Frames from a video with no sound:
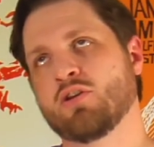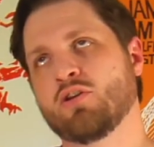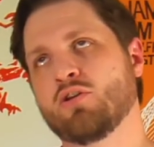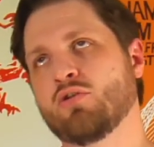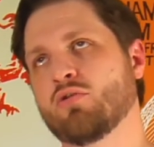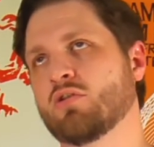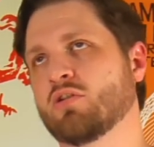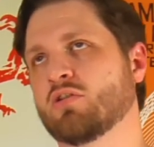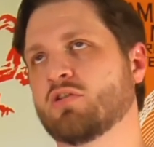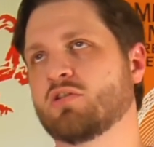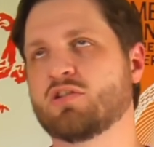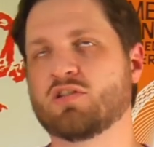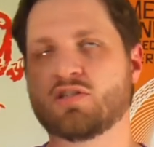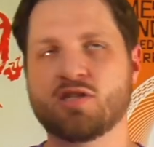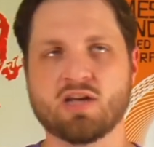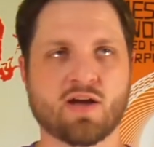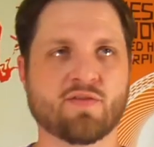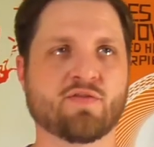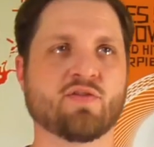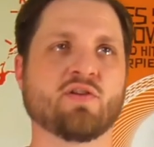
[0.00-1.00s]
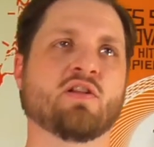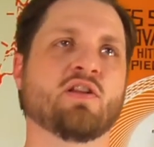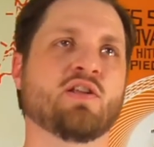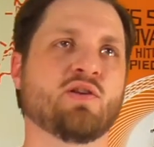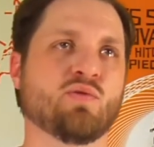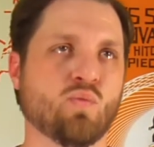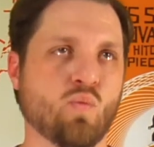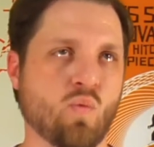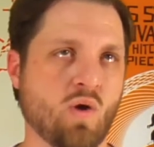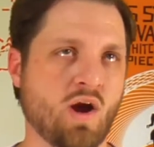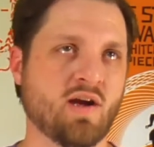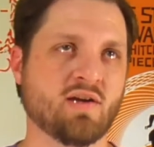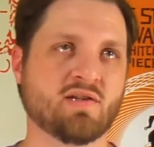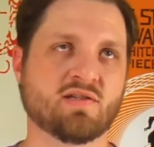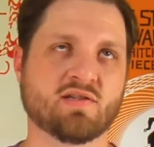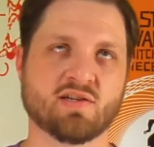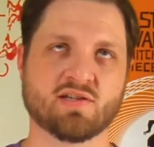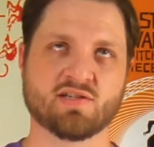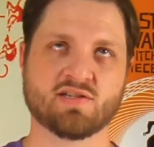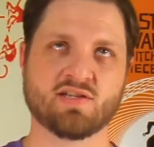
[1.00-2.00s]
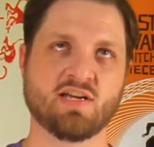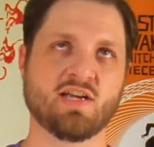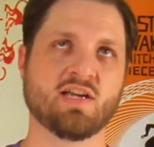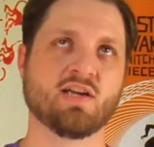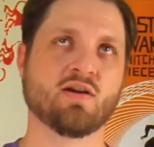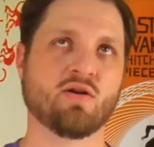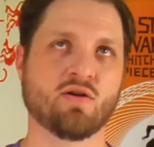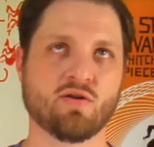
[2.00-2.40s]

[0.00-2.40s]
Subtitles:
you could definitely wait to see